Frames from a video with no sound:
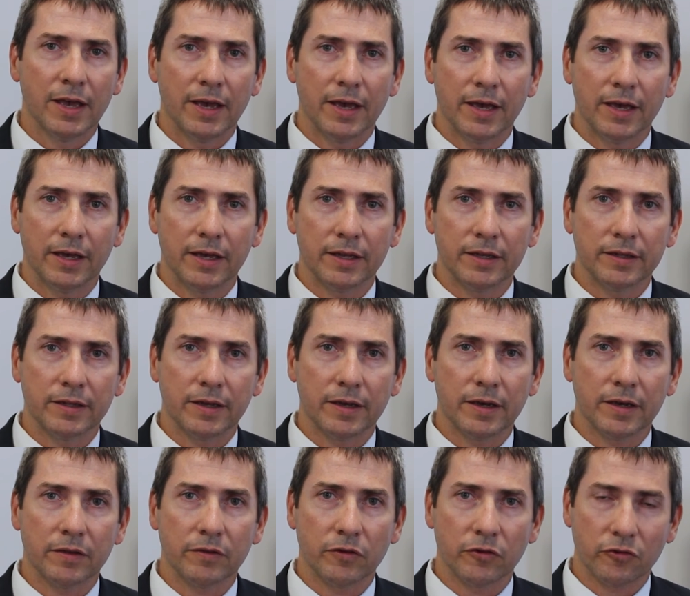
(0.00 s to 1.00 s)
and
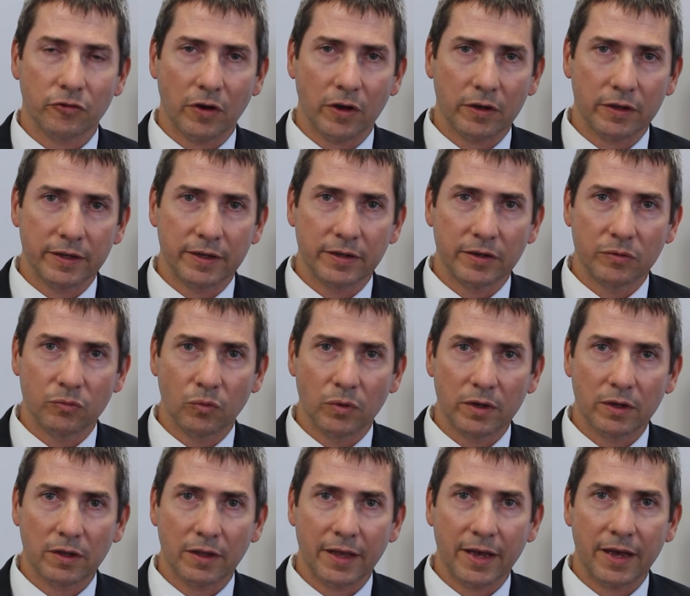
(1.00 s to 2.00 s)
they're struggling in
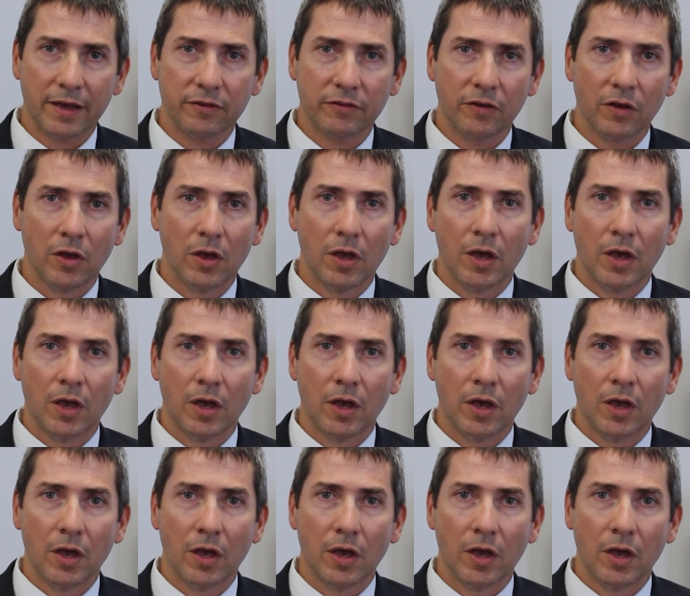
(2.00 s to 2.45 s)
one class.